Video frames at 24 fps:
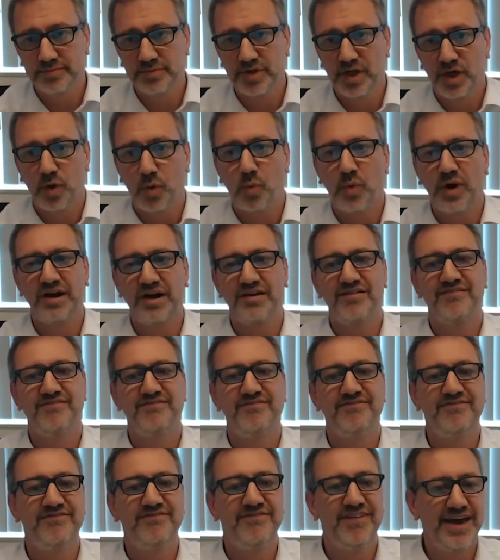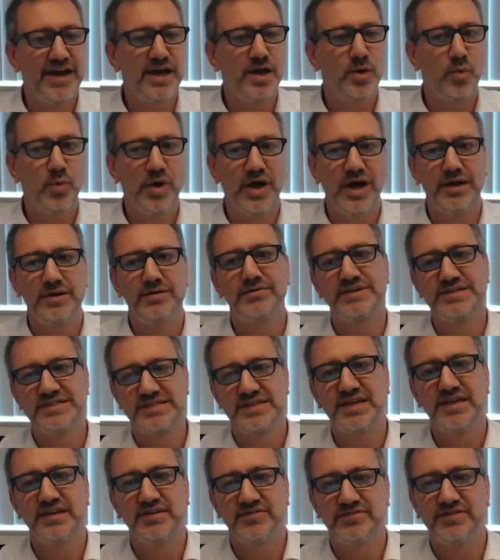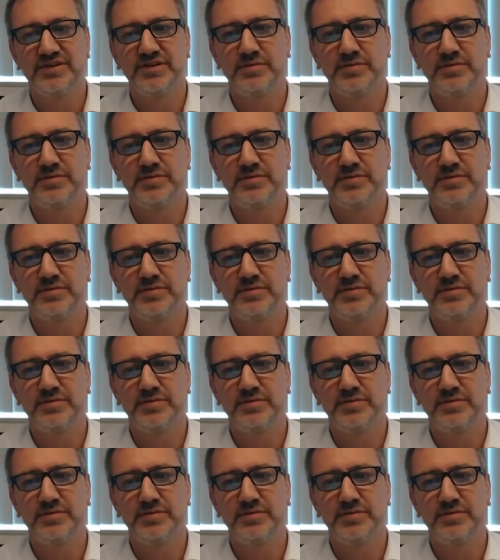were very well received